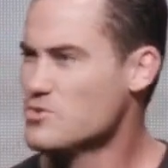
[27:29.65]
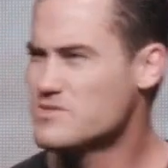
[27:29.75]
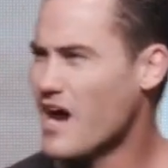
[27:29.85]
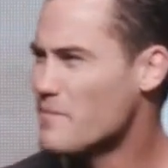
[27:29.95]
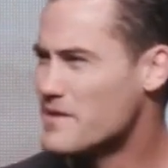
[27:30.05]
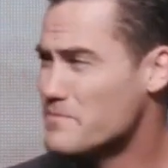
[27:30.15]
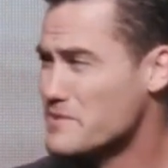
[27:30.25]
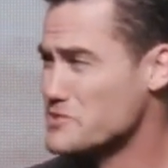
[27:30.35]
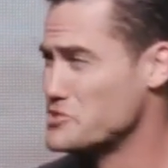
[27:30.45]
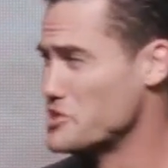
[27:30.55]
taught me to
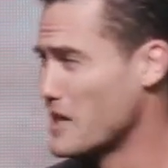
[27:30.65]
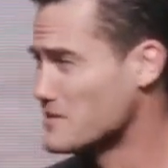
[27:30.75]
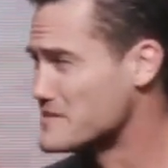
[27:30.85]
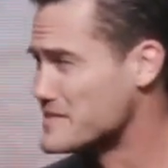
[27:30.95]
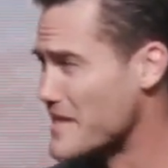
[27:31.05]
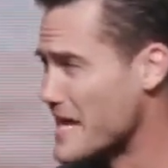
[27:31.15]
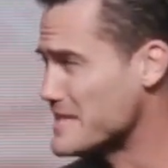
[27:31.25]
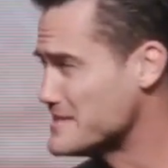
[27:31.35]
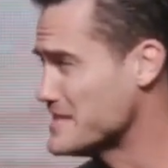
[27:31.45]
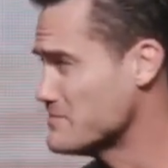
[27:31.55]
be jealous at
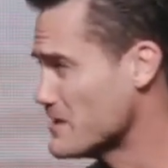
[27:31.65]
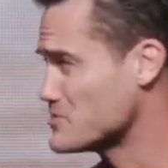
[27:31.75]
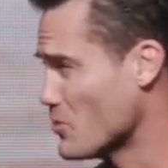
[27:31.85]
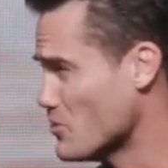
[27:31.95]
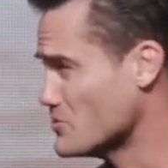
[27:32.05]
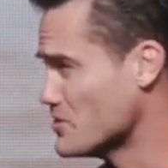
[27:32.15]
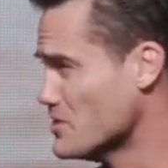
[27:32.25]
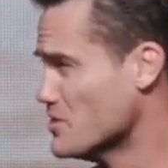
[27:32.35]
18 months old?